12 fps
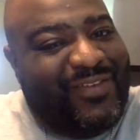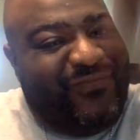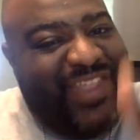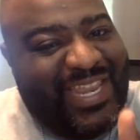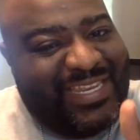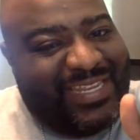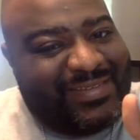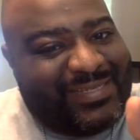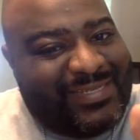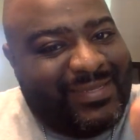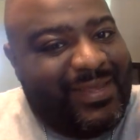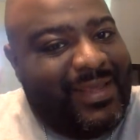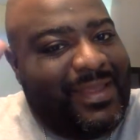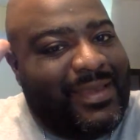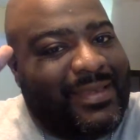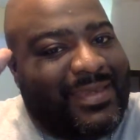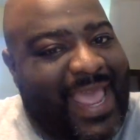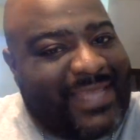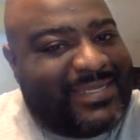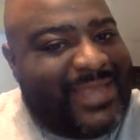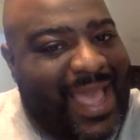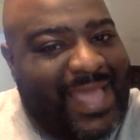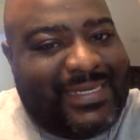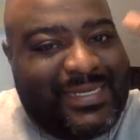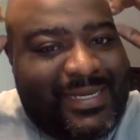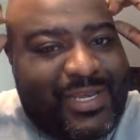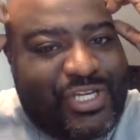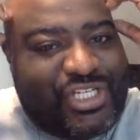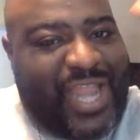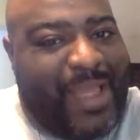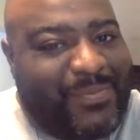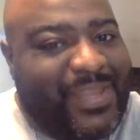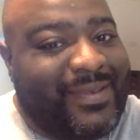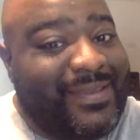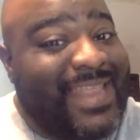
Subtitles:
convenience. That's not shopping.